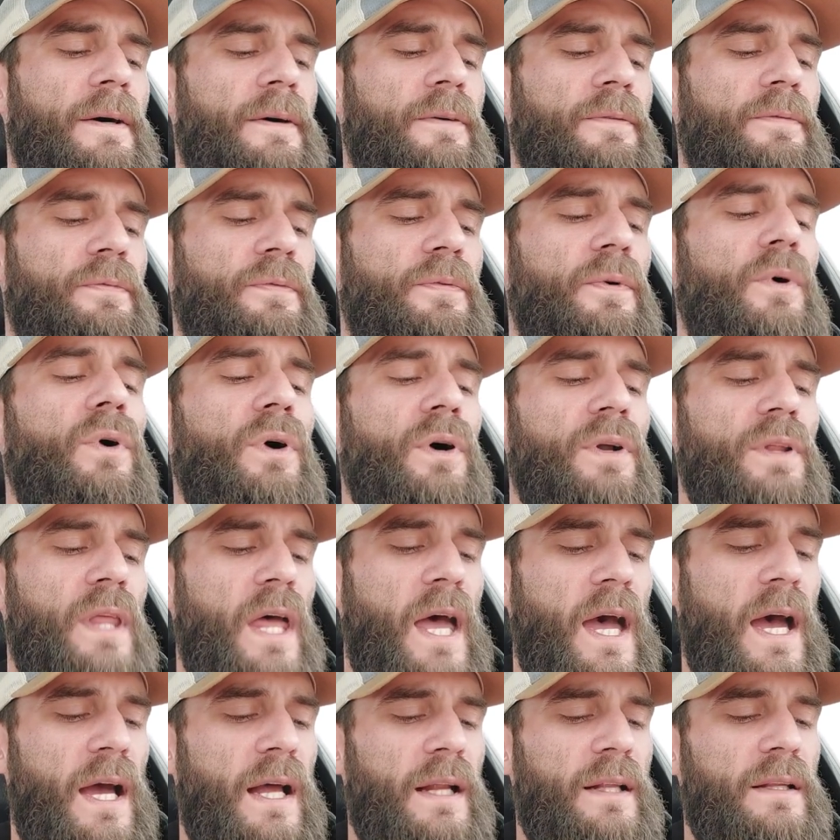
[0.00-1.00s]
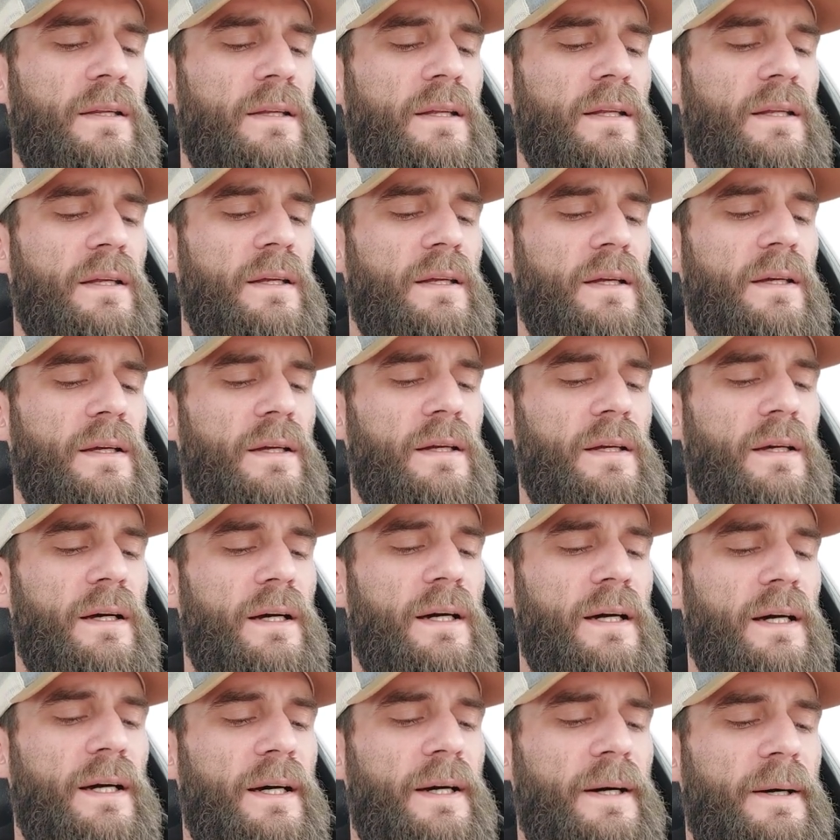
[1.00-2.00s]
for that,
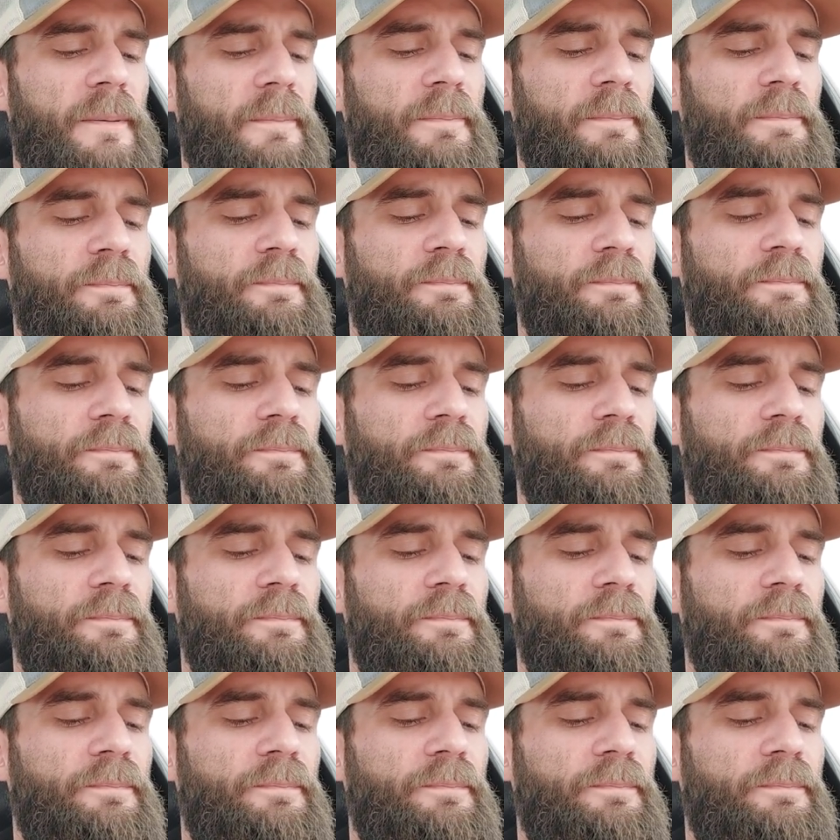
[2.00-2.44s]
and